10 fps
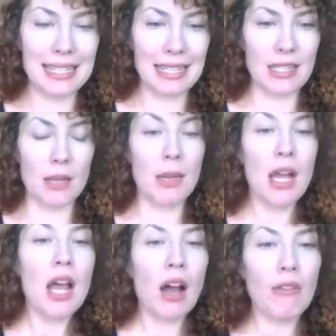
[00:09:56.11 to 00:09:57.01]
system
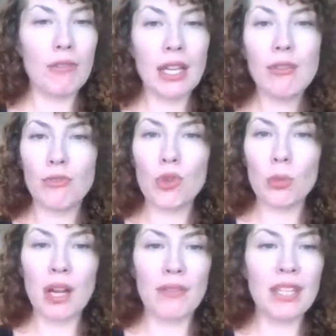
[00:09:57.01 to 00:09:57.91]
in
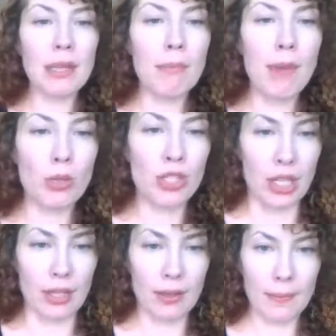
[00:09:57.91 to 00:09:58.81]
form of
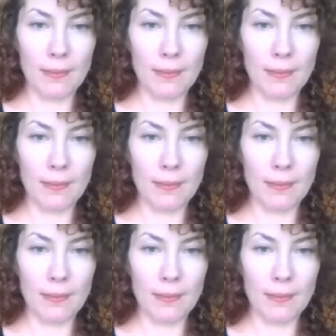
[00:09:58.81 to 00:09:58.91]
emotion.